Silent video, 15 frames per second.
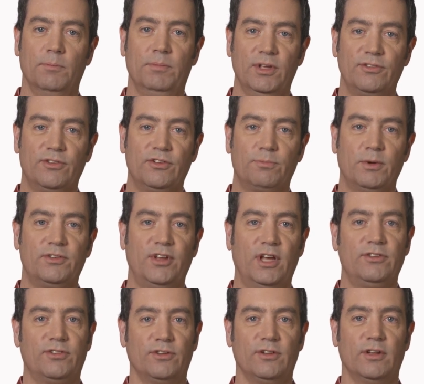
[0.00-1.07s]
the business
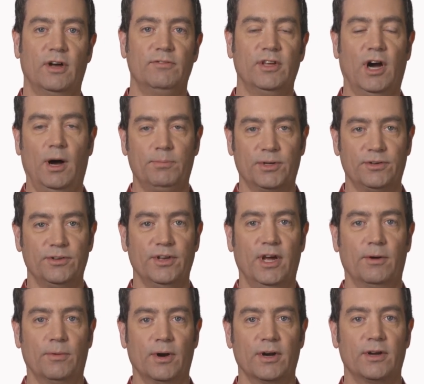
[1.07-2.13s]
potential of the optical
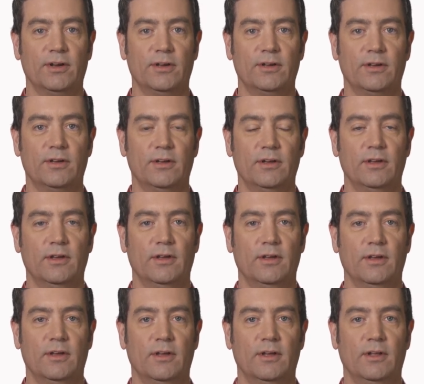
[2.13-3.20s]
network.
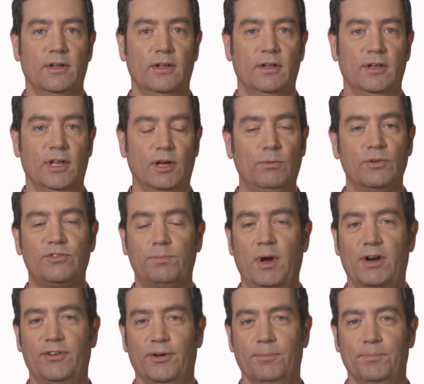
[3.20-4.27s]
Liquid
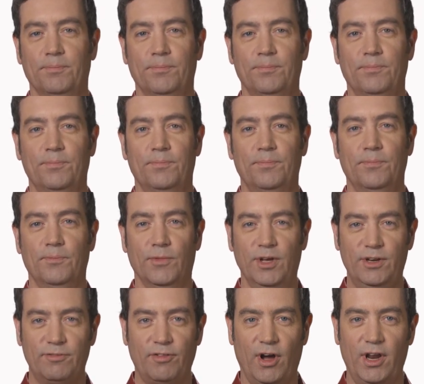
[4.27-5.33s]
Spectrum,
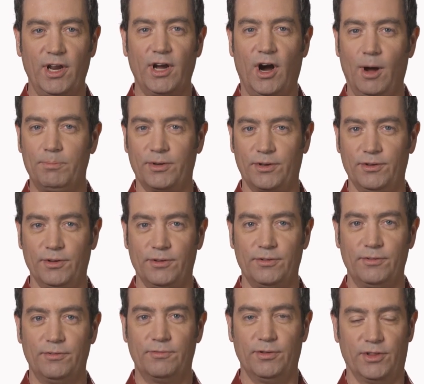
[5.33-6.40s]
redefining
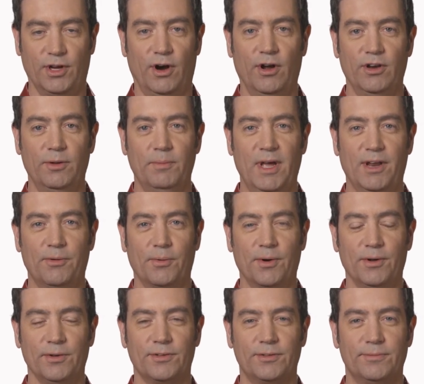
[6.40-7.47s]
optical for the on-demand
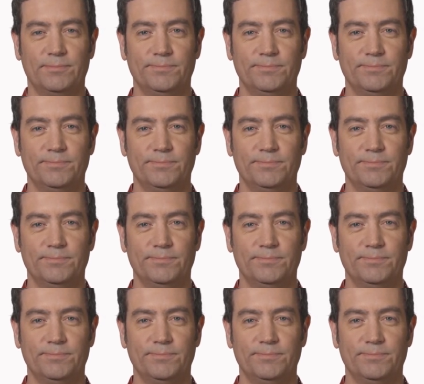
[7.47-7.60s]
world.